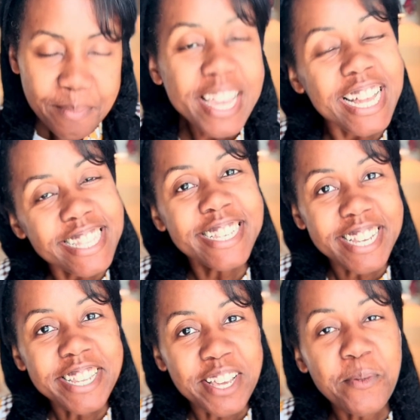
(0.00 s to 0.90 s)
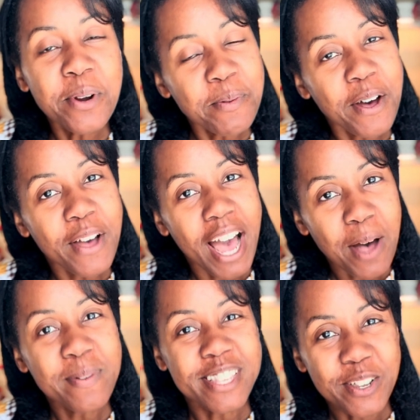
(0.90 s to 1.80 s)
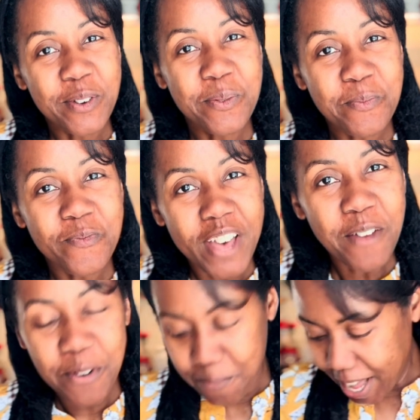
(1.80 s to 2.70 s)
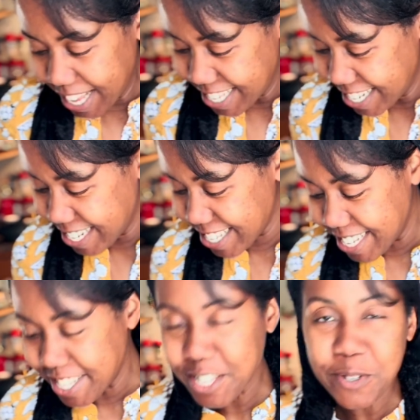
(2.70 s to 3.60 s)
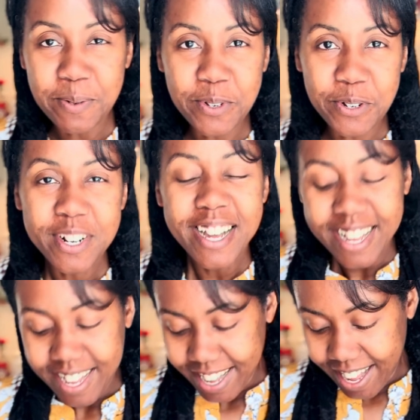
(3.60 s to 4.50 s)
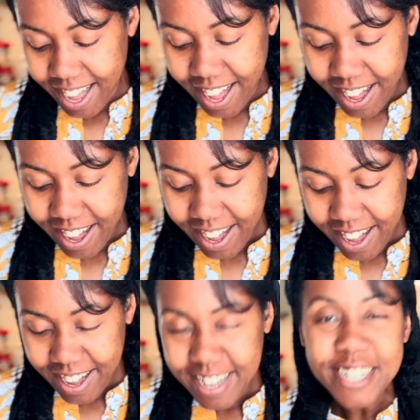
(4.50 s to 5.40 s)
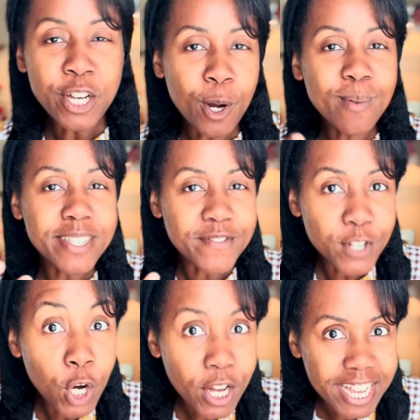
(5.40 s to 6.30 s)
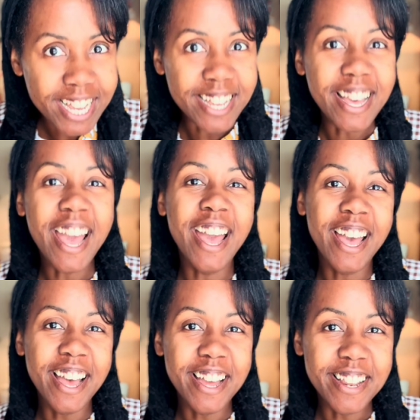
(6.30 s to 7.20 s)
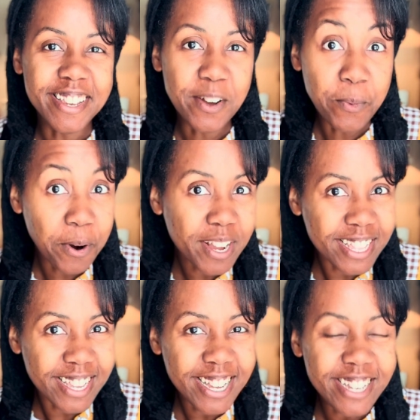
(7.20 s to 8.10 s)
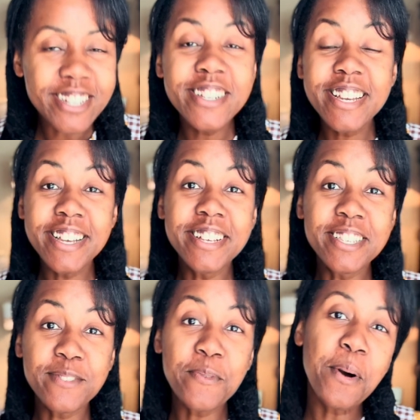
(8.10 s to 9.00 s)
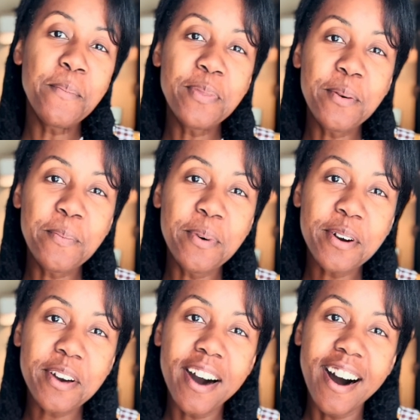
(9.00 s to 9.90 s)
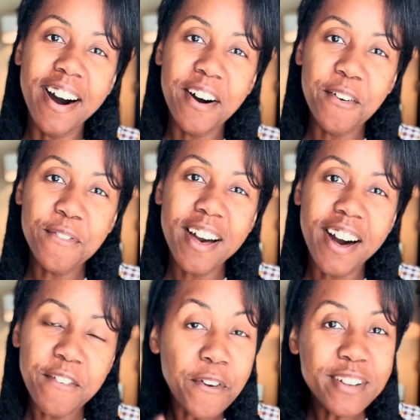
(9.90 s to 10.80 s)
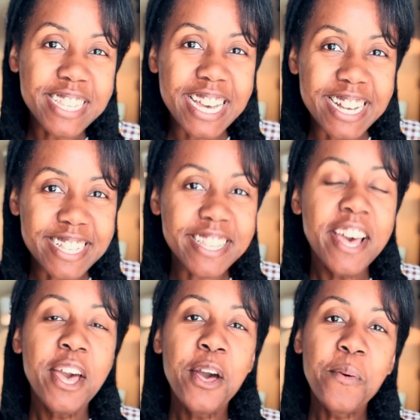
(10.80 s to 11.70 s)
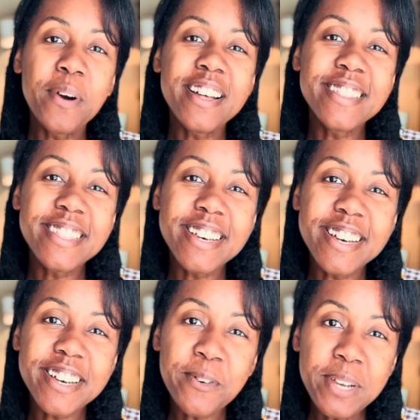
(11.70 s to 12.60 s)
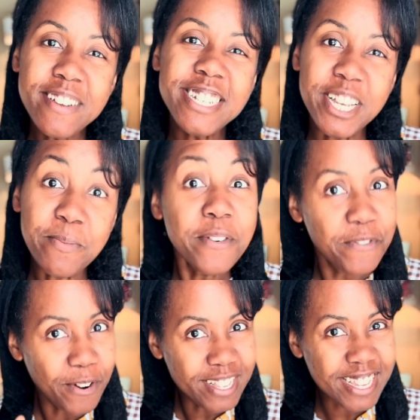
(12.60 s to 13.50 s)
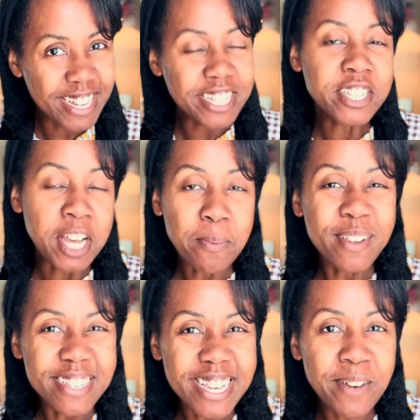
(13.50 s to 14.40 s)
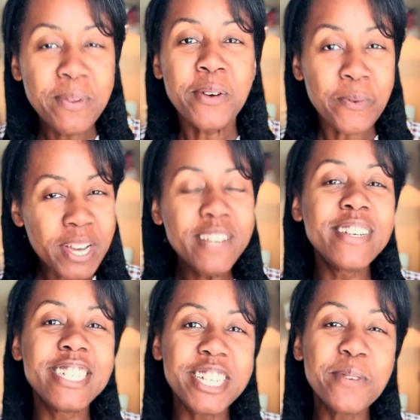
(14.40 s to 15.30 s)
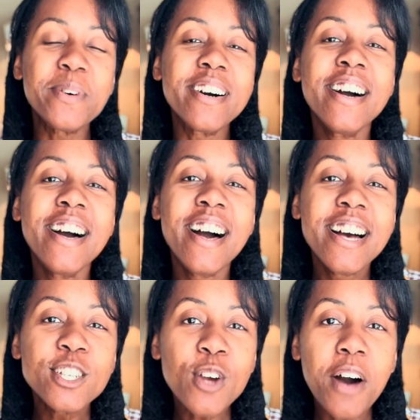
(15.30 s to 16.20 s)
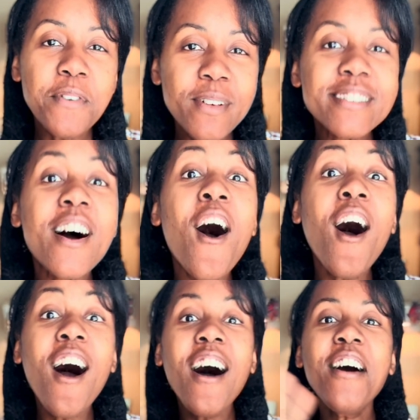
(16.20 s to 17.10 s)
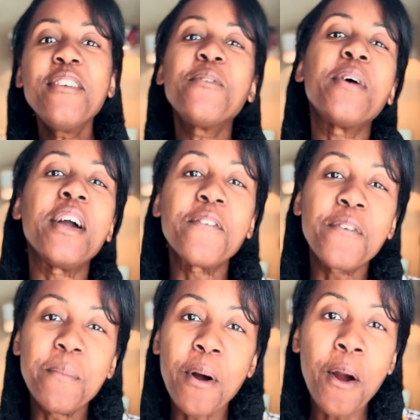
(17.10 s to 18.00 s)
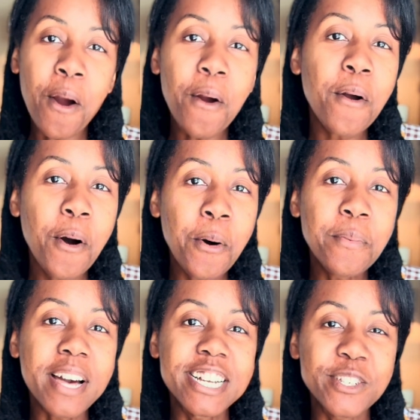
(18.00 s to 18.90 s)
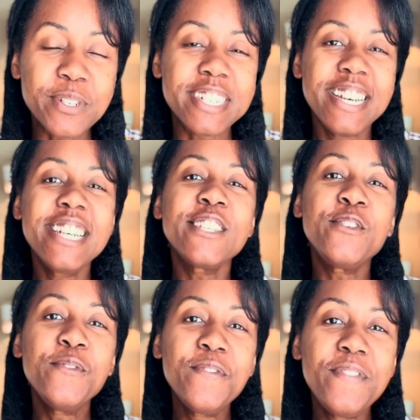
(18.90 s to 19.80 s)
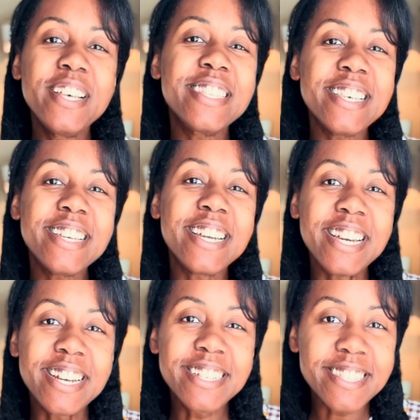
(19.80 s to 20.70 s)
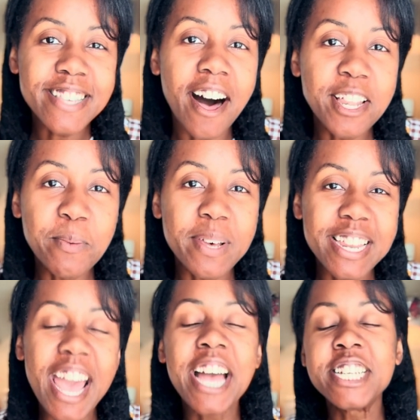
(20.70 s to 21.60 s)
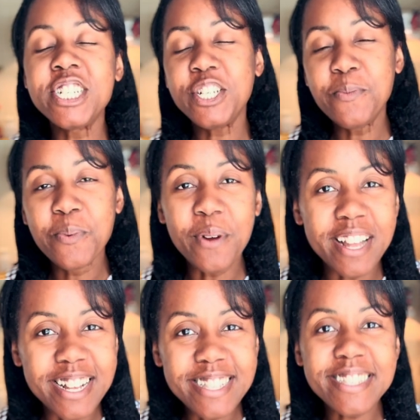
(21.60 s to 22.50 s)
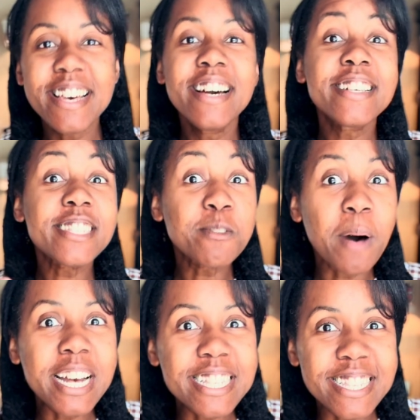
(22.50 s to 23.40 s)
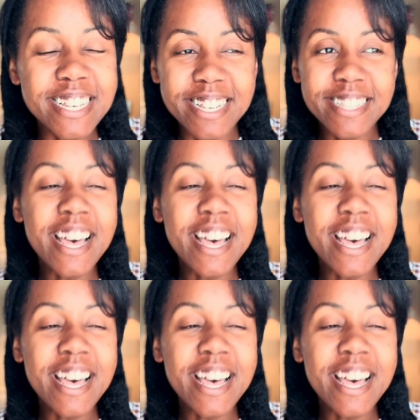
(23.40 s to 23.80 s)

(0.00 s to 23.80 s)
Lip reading: Incidentally, one of my absolute favorite passages in the scripture in terms of cooking and work in the kitchen is from the book of 1 Kings. When the Queen of Sheba, 1 Kings chapter 10, when the Queen of Sheba travels all the way from her home country to visit King Solomon, and she brings spices.